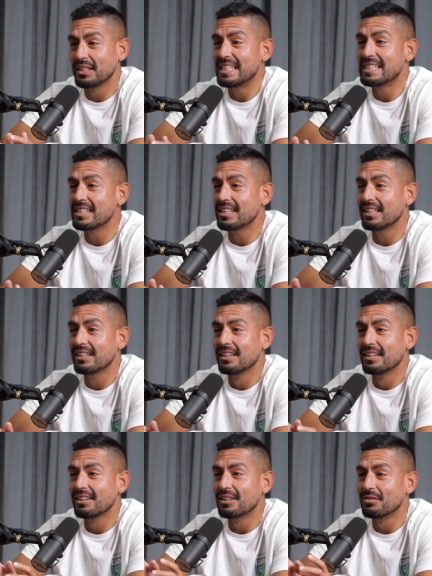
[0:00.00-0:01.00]
easy,
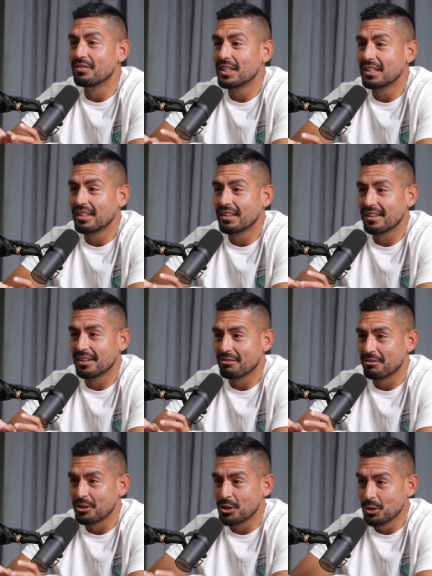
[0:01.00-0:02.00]
convenient thing
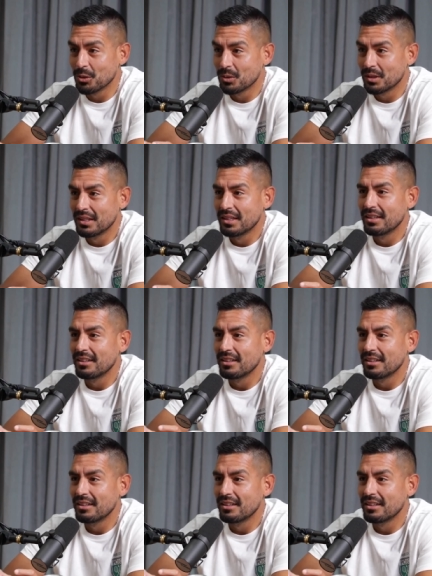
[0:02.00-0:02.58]
for you.